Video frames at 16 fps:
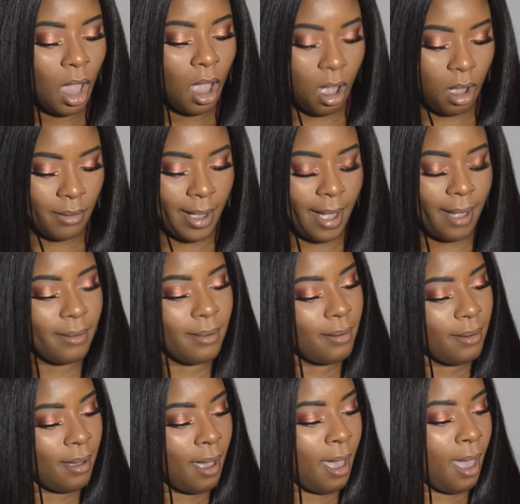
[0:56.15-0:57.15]
Okay?
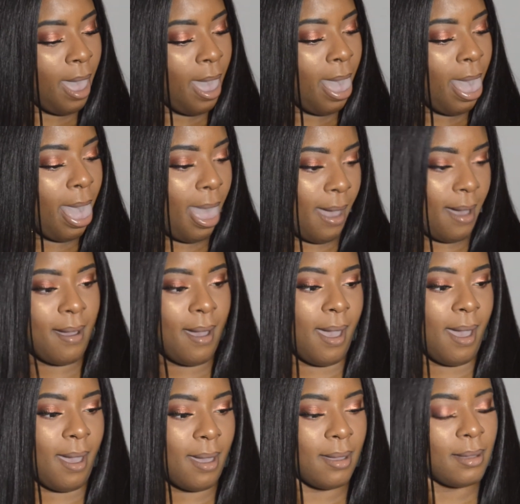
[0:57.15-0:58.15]

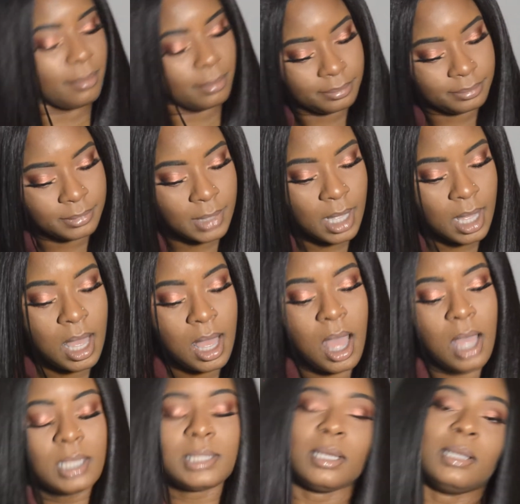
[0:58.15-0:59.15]
Okay.
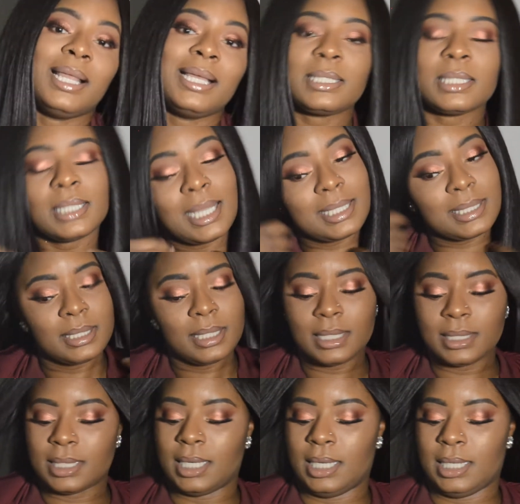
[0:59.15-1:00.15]
So
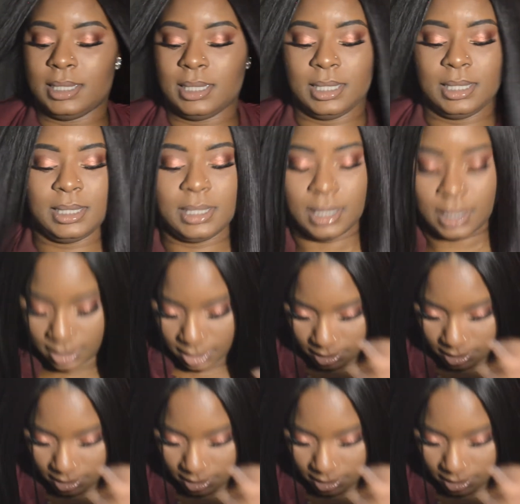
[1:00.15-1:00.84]
let's get into this tea.